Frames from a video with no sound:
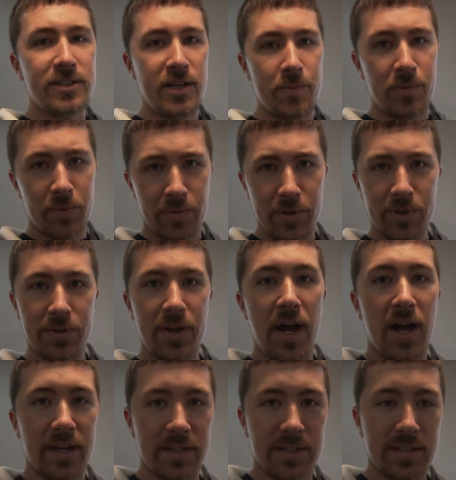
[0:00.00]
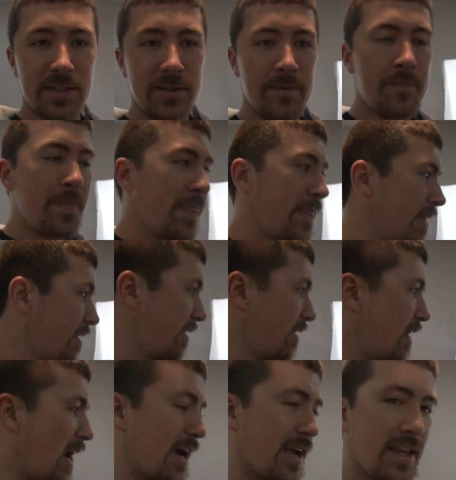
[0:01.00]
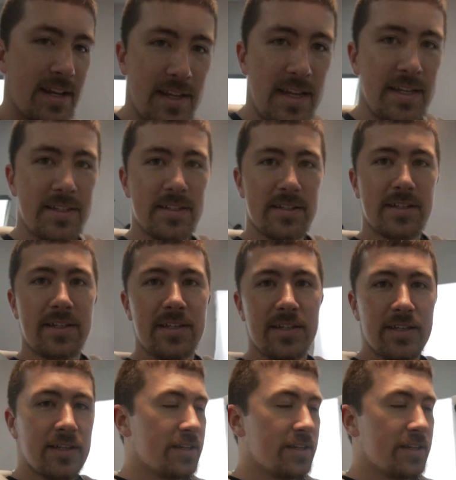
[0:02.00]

something real nice. I could easily